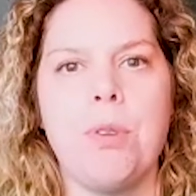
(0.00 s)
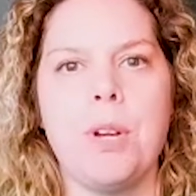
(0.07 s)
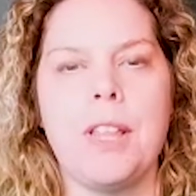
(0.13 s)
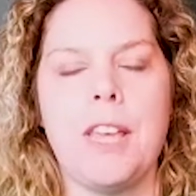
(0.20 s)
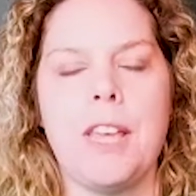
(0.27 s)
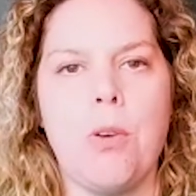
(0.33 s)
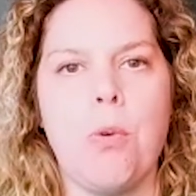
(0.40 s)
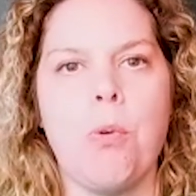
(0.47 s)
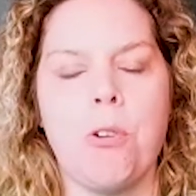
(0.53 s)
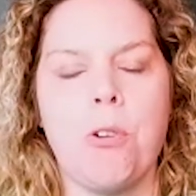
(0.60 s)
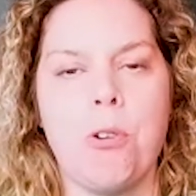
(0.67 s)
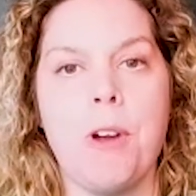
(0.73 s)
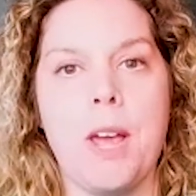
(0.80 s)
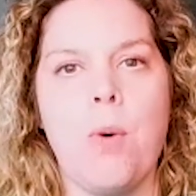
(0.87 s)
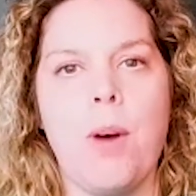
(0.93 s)
really
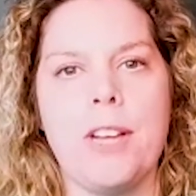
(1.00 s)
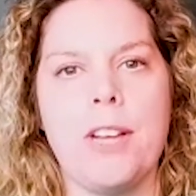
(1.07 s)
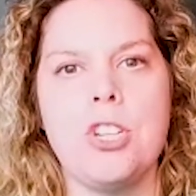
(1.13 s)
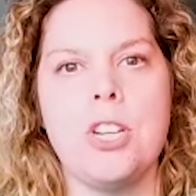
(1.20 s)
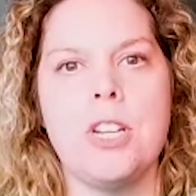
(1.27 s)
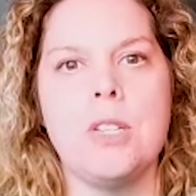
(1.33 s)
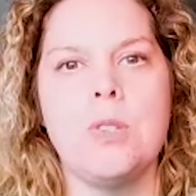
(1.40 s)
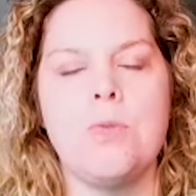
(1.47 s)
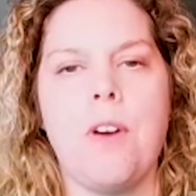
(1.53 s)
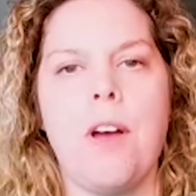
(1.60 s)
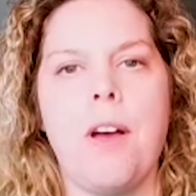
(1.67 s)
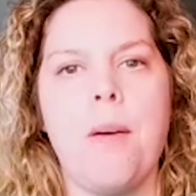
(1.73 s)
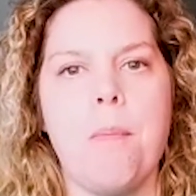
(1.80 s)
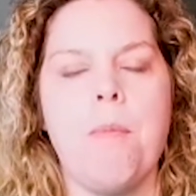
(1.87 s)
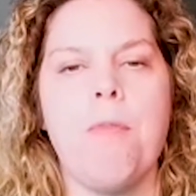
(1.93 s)
great questions
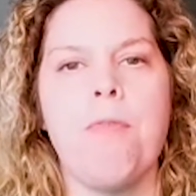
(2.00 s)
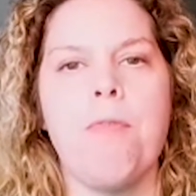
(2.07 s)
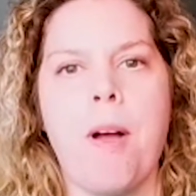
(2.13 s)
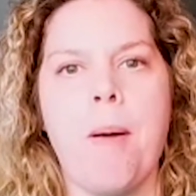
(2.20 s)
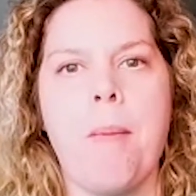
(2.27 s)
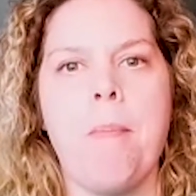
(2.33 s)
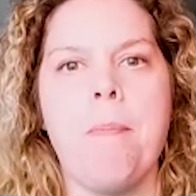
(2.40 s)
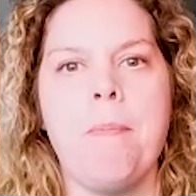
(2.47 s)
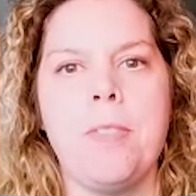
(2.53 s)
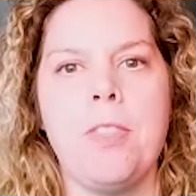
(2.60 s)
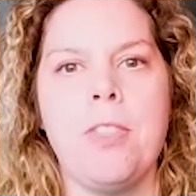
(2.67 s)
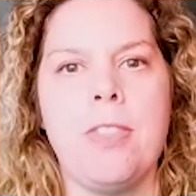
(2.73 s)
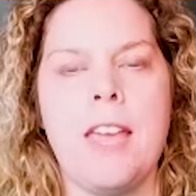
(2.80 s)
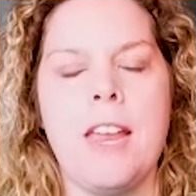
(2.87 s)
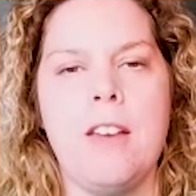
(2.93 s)
from from the